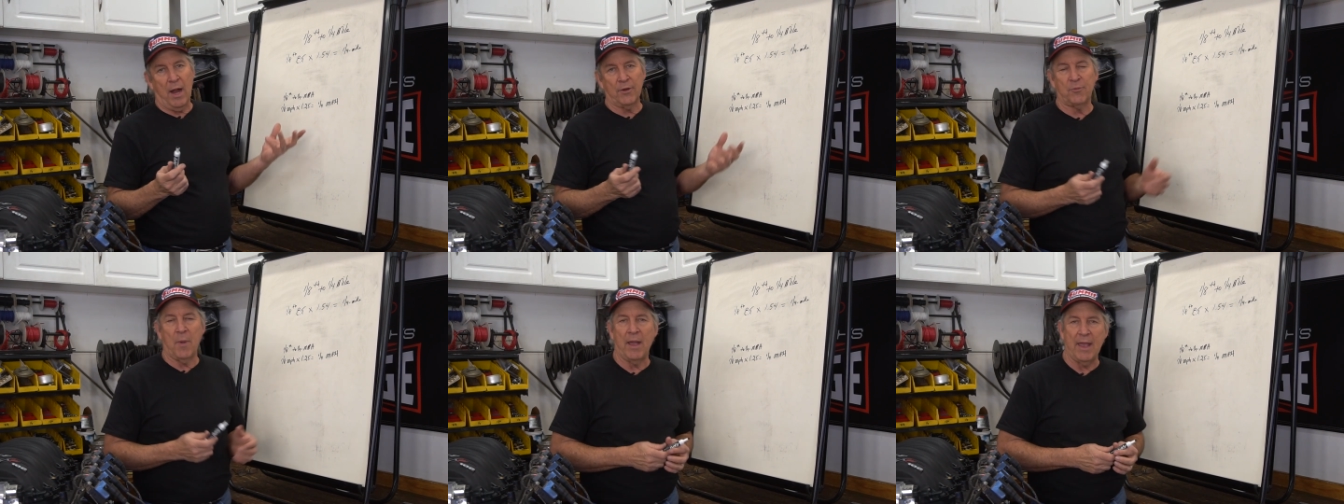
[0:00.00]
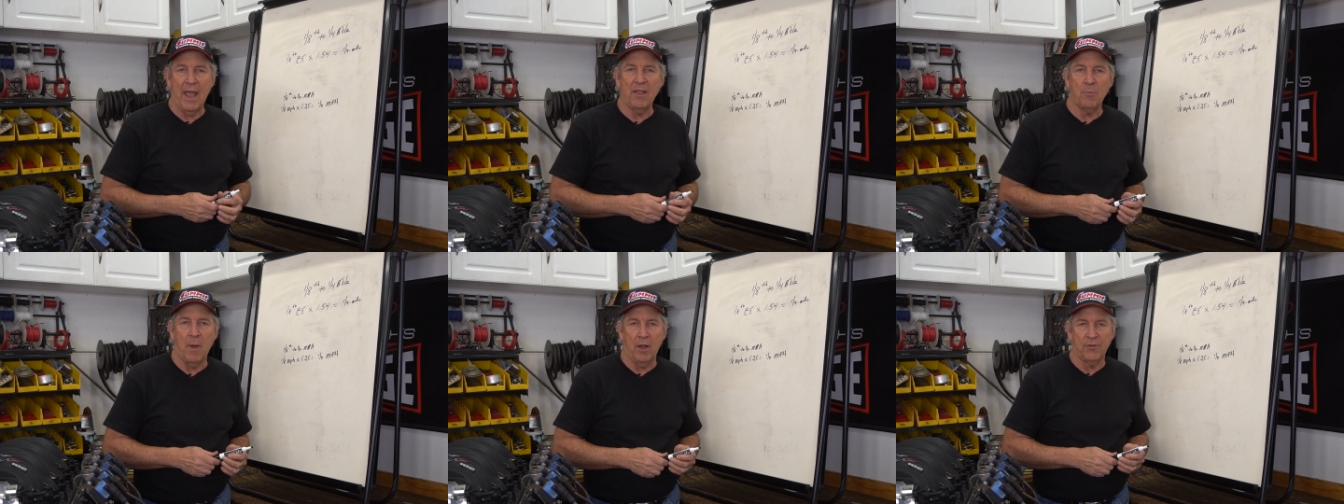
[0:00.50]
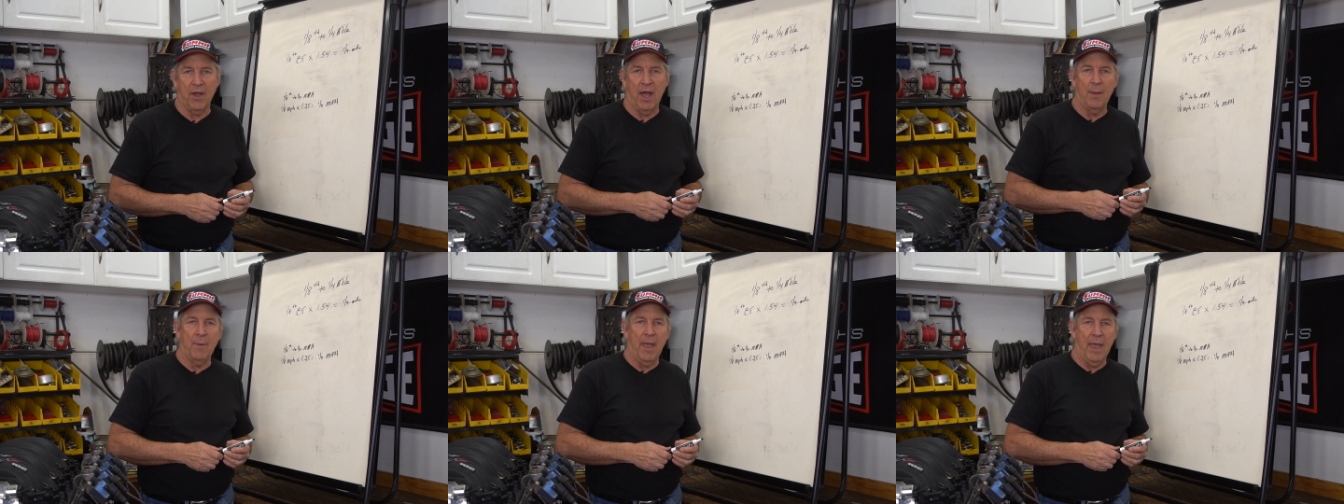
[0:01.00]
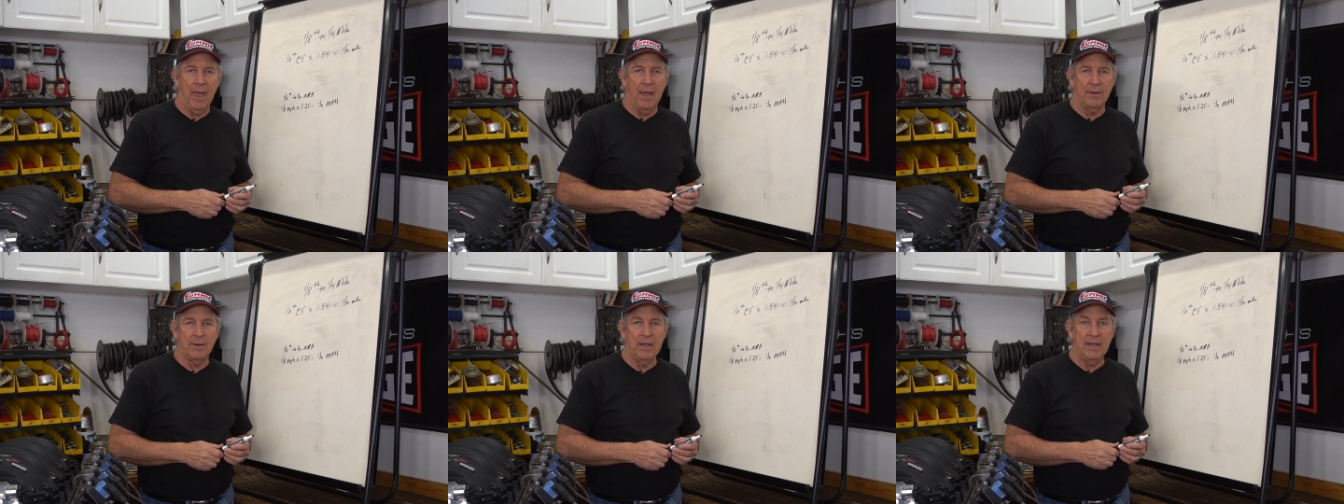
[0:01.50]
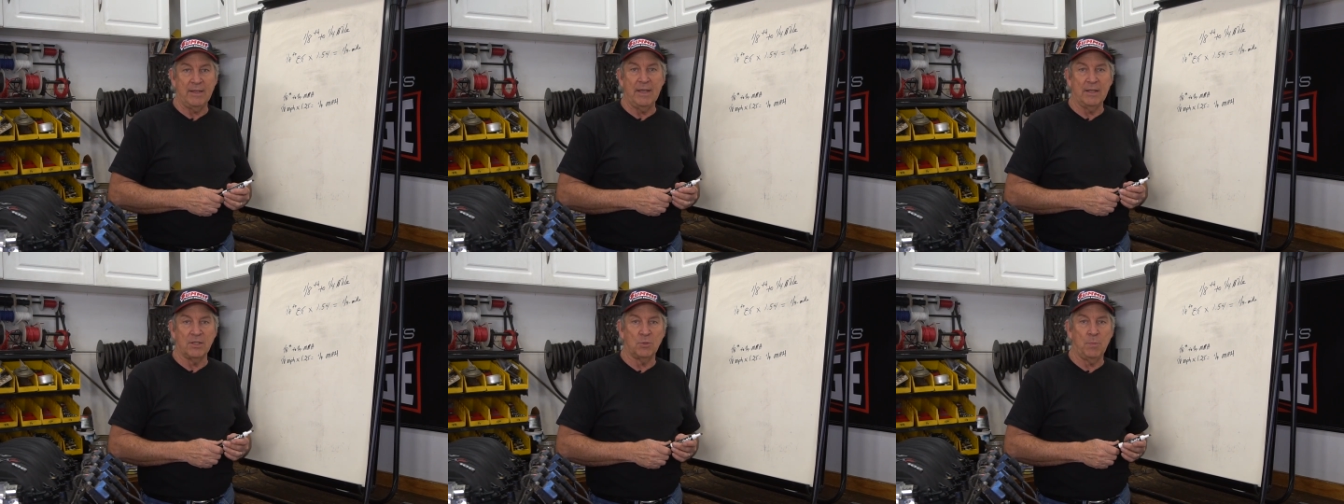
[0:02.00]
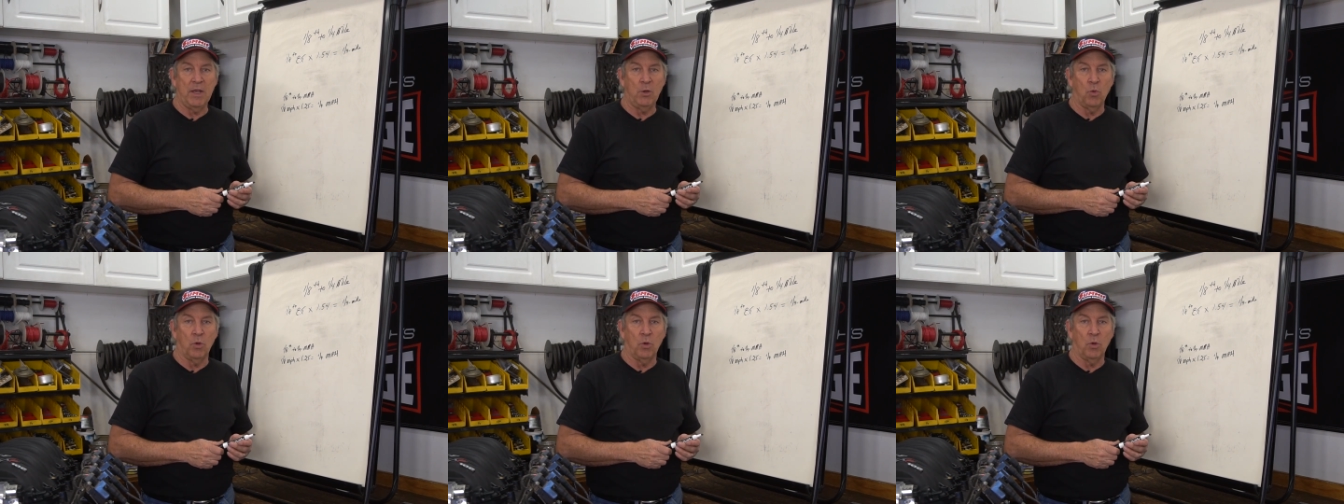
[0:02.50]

how does my eighth mile time and E T and speed